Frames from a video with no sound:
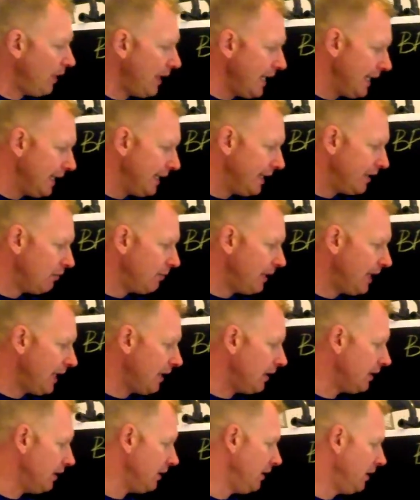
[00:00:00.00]
weight a little bit,
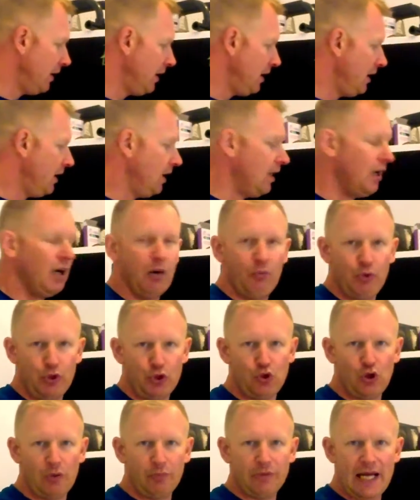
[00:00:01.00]
and we
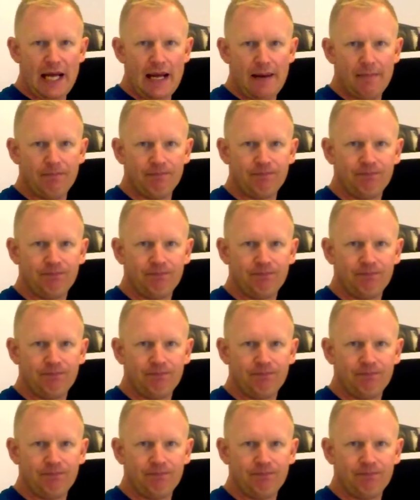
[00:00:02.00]
drop down.